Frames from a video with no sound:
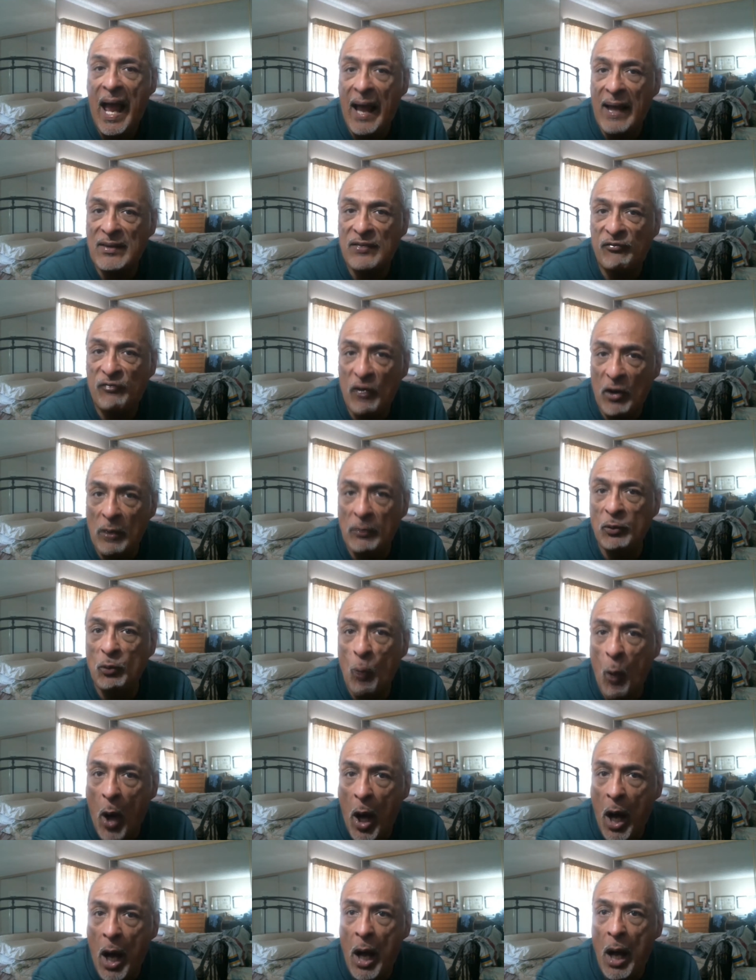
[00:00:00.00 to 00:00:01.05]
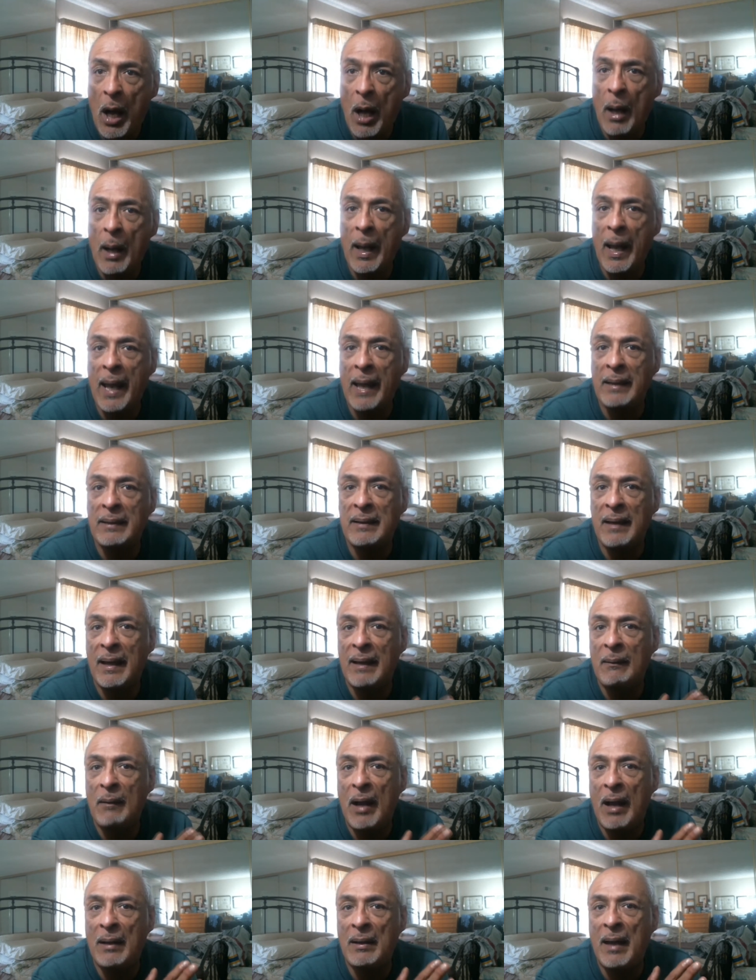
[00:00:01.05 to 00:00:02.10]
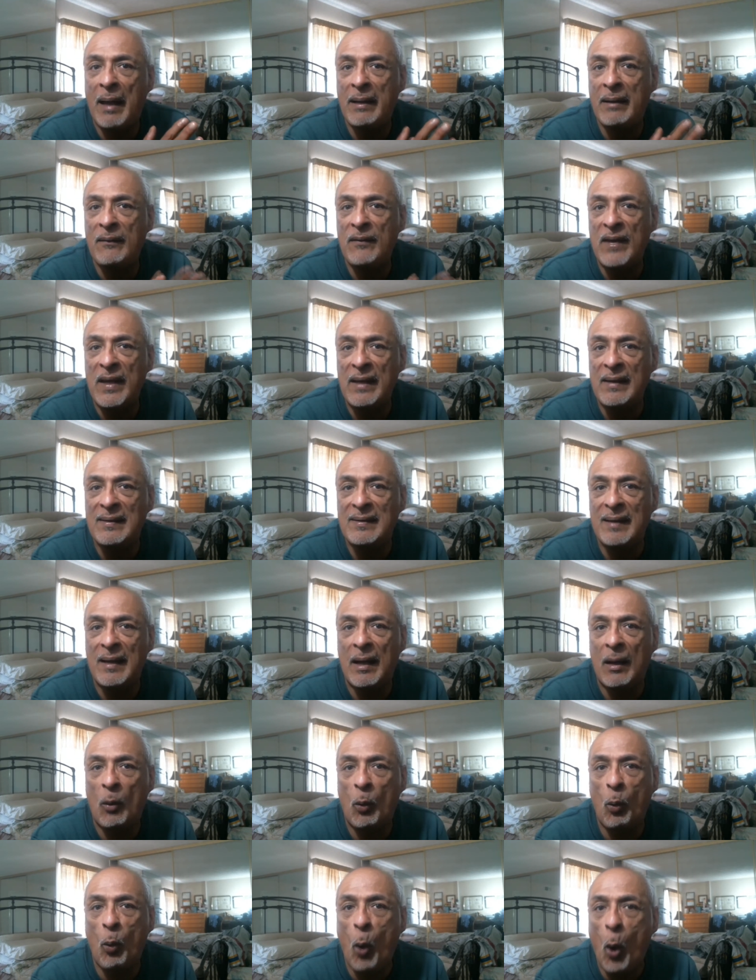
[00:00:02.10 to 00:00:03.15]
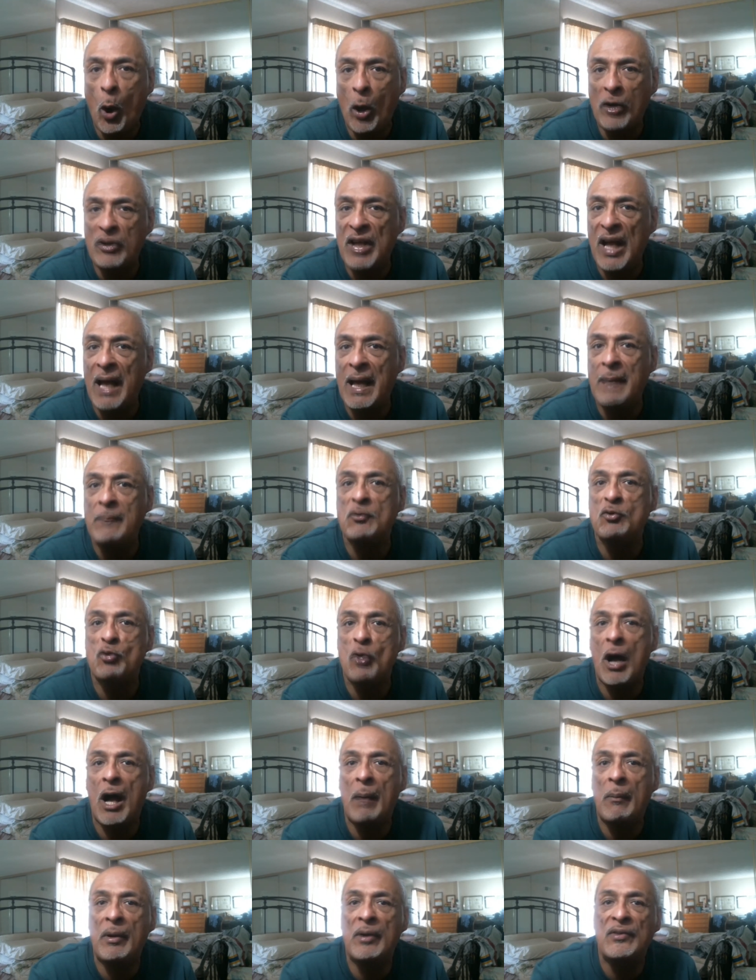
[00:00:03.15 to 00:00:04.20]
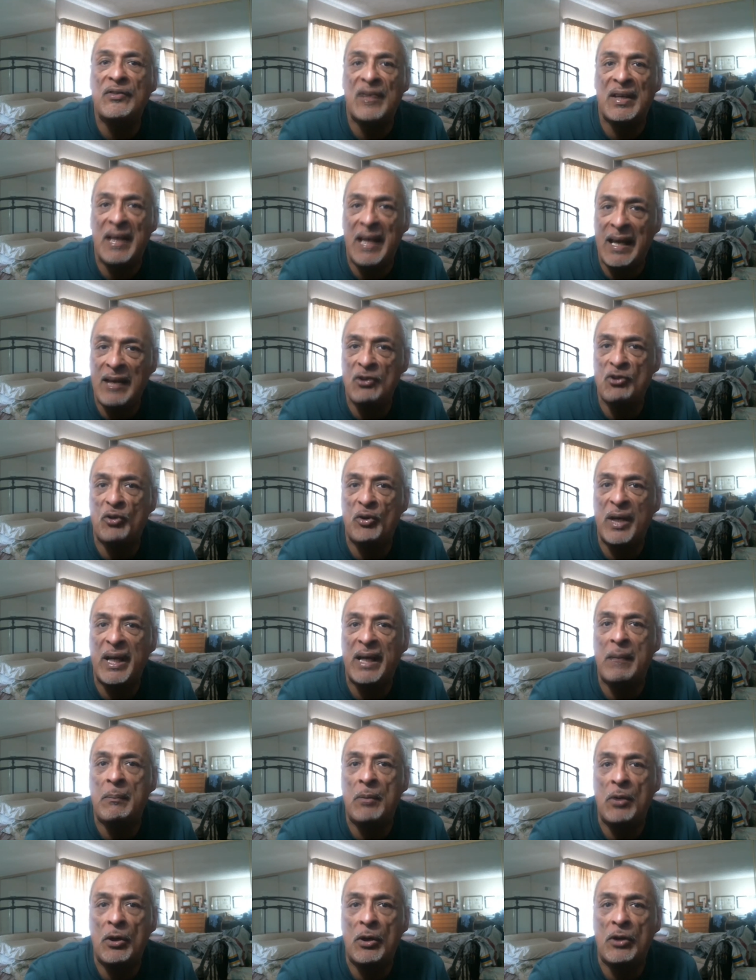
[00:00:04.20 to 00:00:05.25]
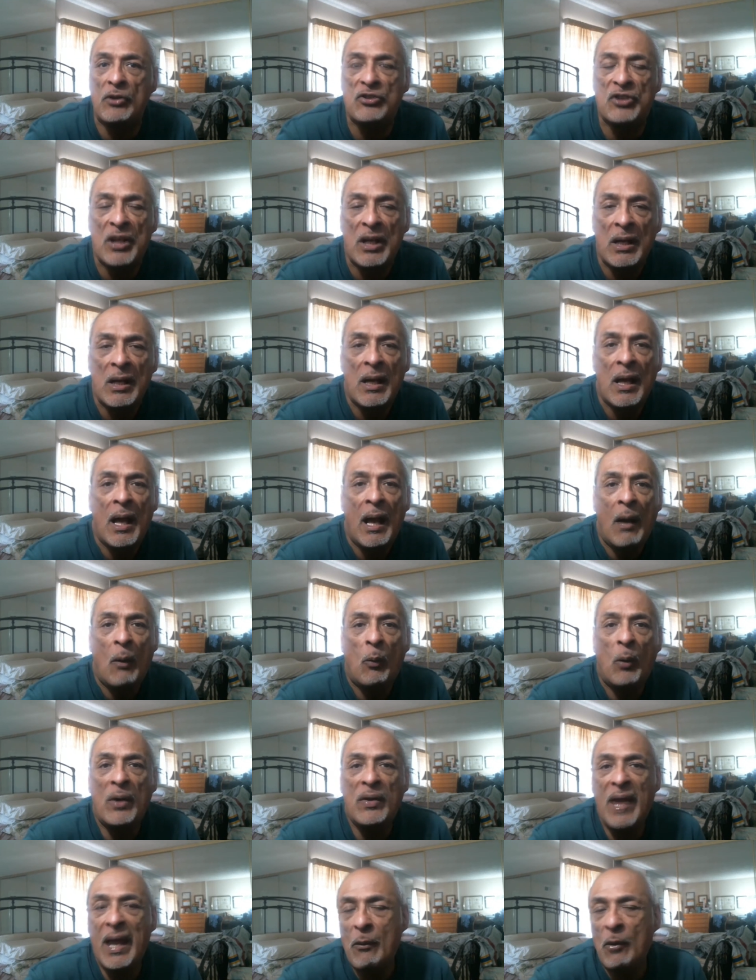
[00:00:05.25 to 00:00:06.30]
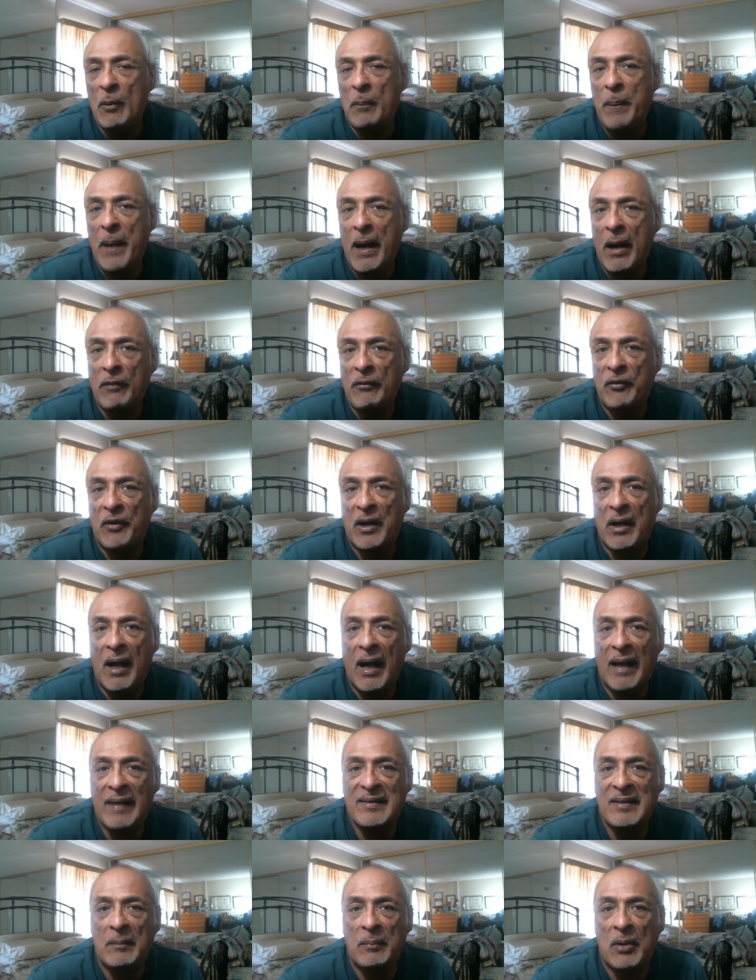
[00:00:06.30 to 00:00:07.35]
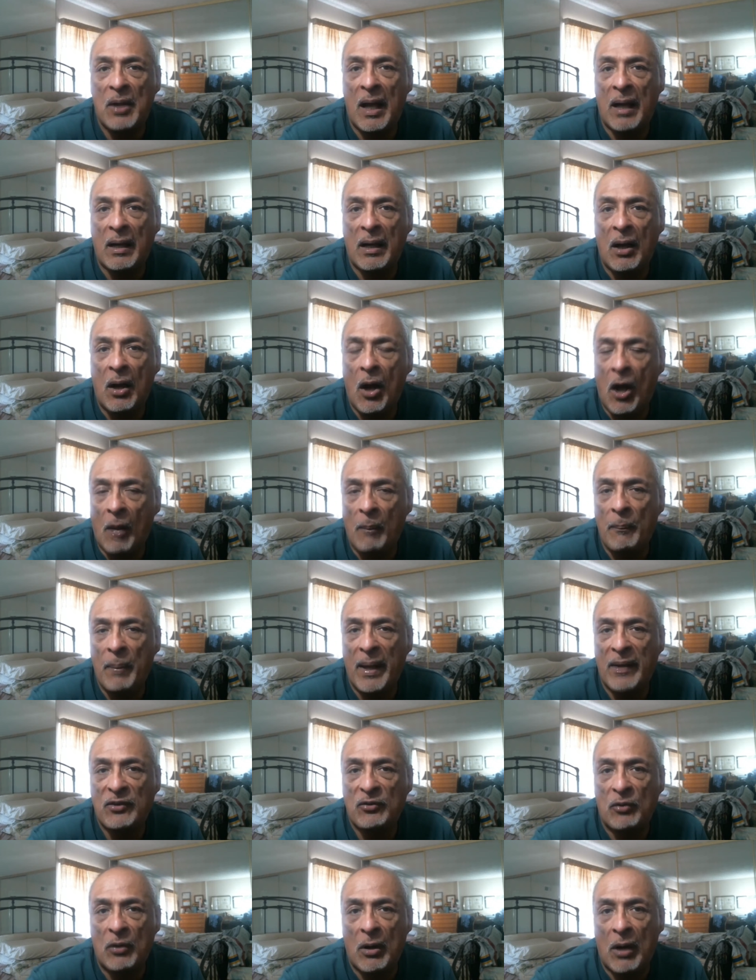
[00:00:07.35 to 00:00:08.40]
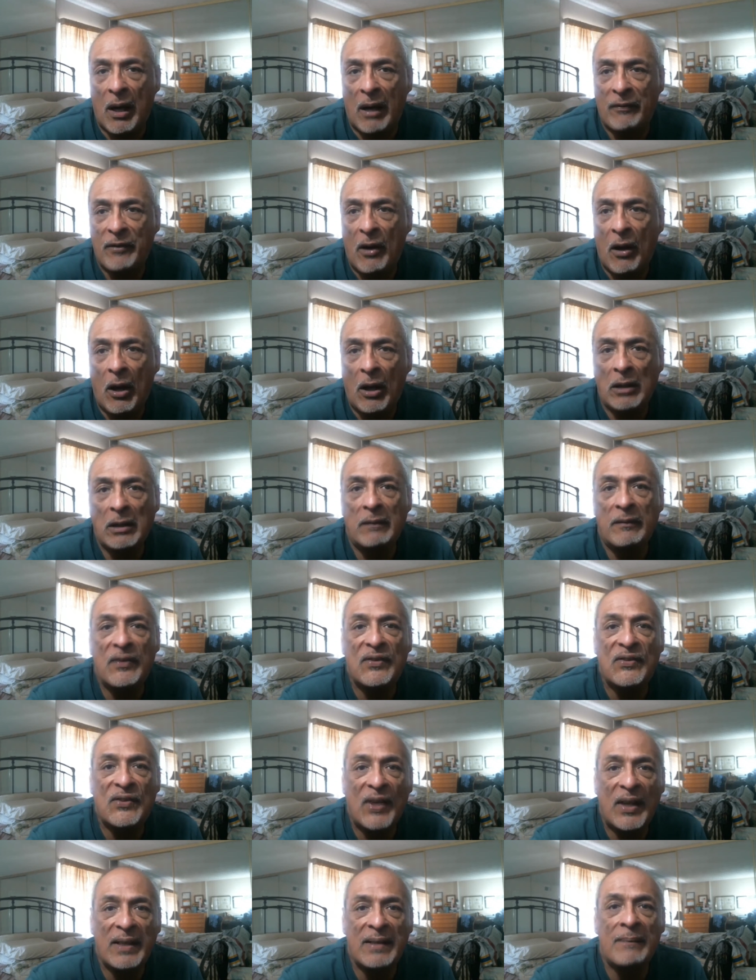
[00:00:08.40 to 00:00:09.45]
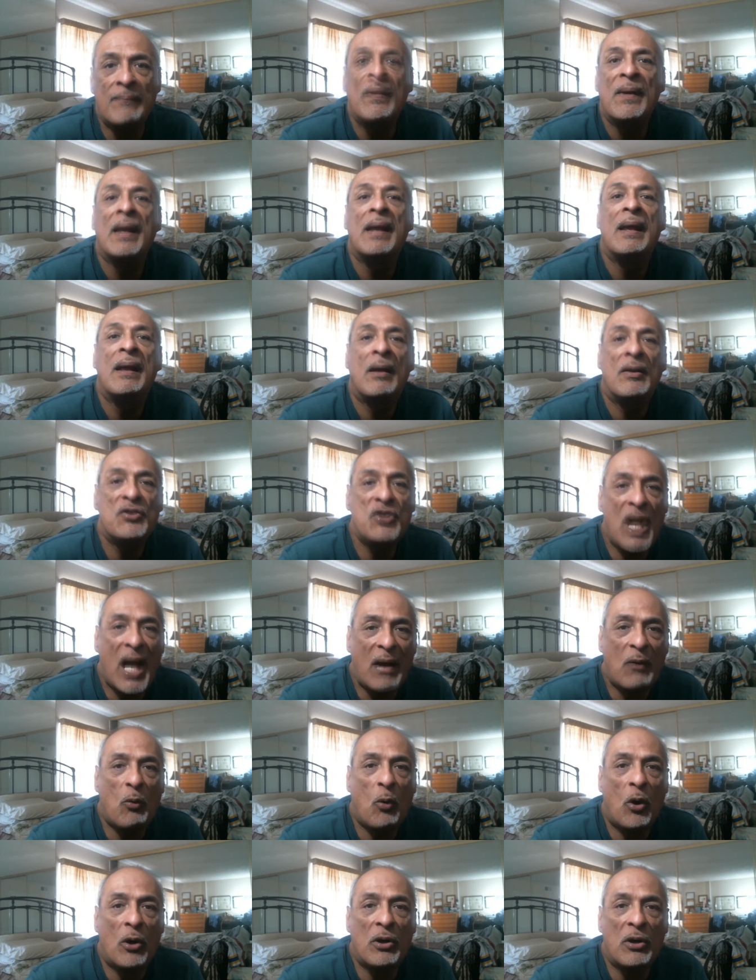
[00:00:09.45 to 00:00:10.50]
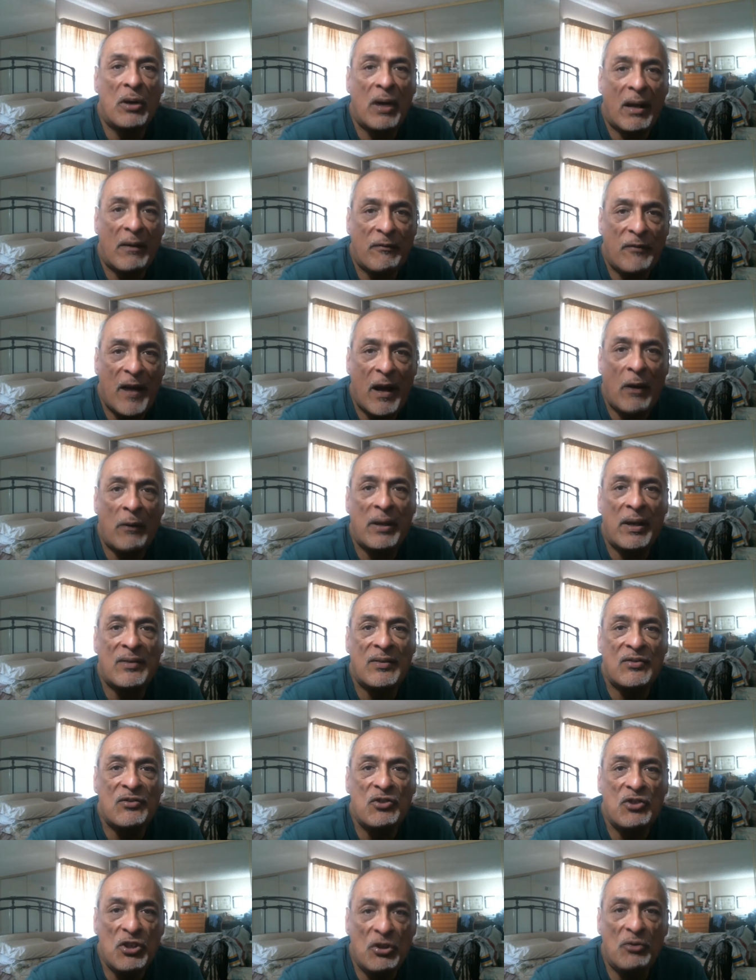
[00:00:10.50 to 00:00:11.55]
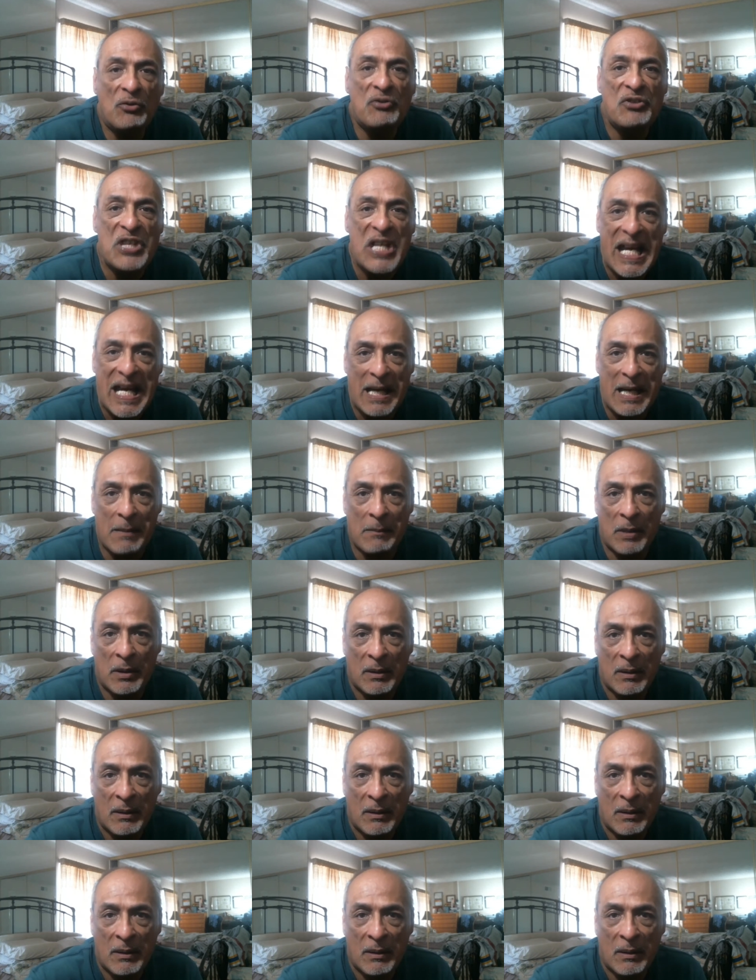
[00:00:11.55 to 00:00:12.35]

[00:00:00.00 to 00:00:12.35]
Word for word: as film noir and, and a lot of these uh, wartime dramas and intrigue emerged. When they were paired for Casablanca, all bets were off. All of a sudden, Jack Warner had found his new team.